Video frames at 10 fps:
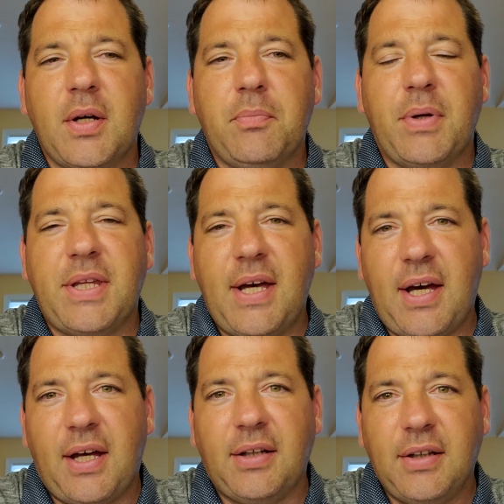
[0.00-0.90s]
But
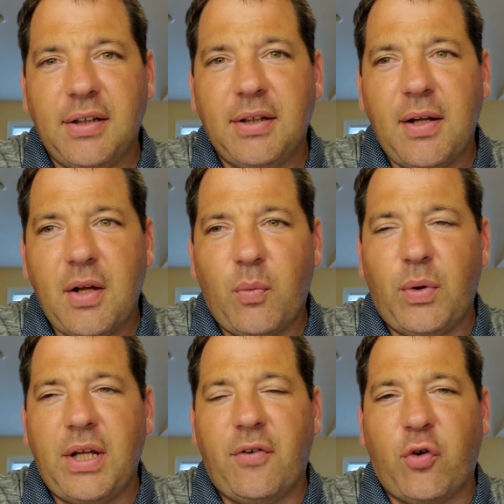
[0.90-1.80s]
then,
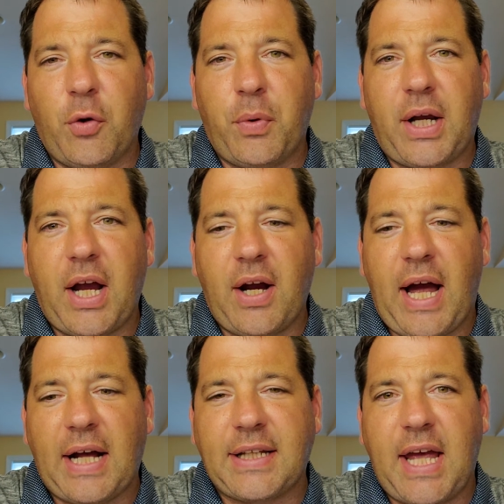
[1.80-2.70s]
when the Affordable Care
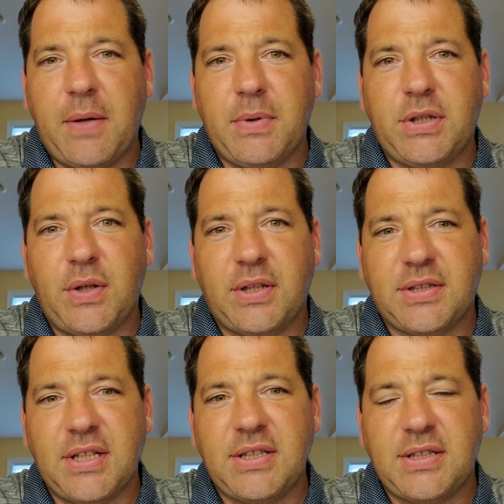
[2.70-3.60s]
Act came into
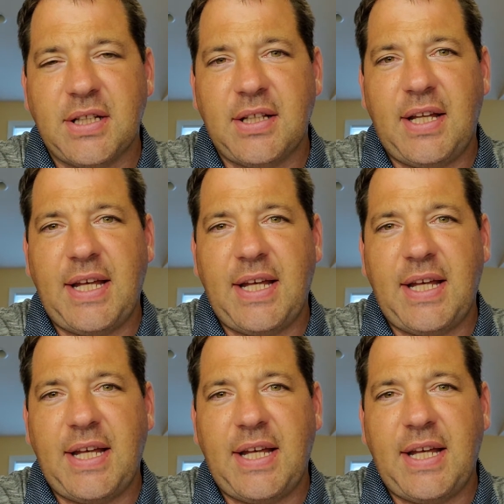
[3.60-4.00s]
existence,